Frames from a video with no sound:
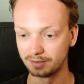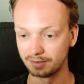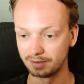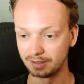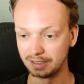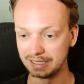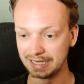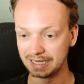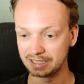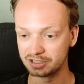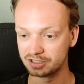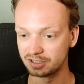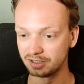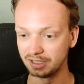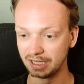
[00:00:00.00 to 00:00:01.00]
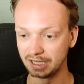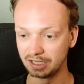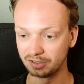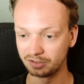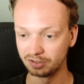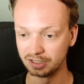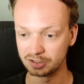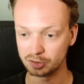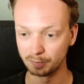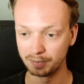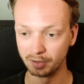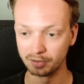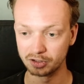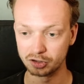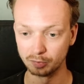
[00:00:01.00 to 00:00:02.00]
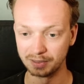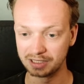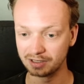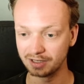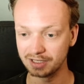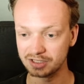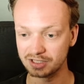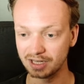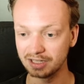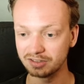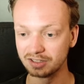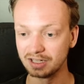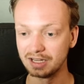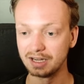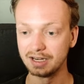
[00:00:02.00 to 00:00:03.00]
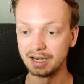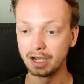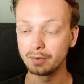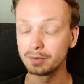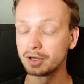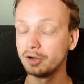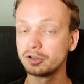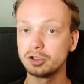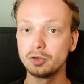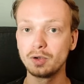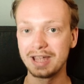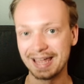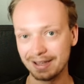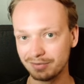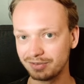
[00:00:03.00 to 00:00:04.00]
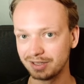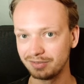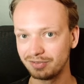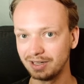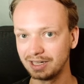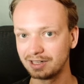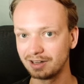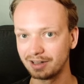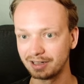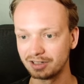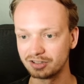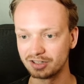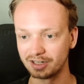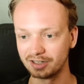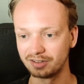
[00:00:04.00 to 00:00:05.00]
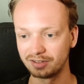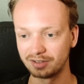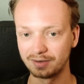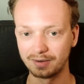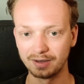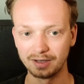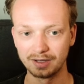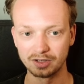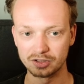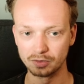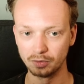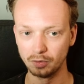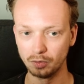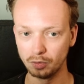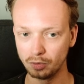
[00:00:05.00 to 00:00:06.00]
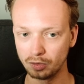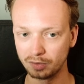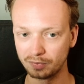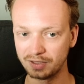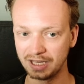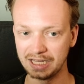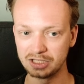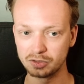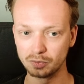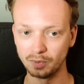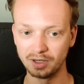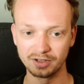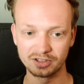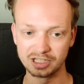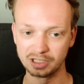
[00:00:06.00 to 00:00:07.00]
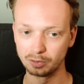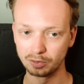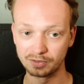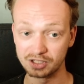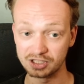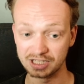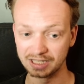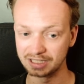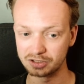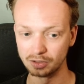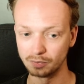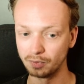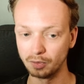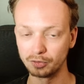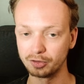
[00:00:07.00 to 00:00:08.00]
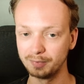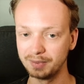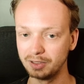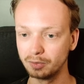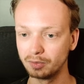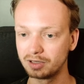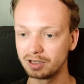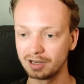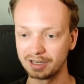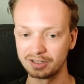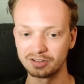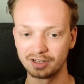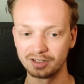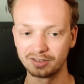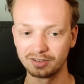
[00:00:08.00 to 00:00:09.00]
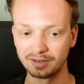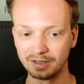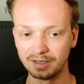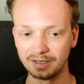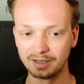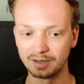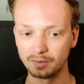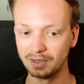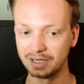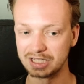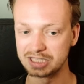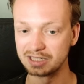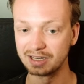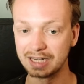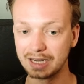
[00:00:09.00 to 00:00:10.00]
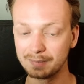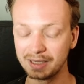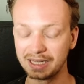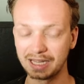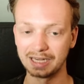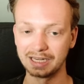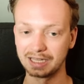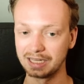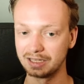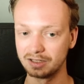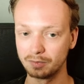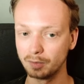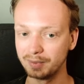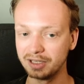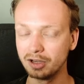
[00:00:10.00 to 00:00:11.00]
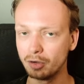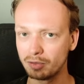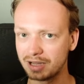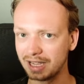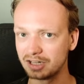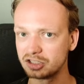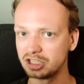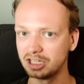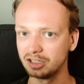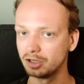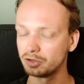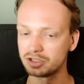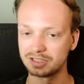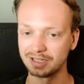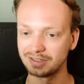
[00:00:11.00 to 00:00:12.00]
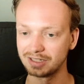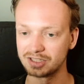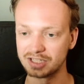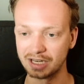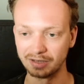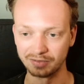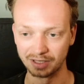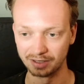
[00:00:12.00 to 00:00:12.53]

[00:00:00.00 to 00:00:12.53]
Next that this component should be client-side, now we're going to do everything client-side. So all of the H1s and all of the static stuff will also be done client-side. When it's dynamic rendering, there will be no caching, no static saving.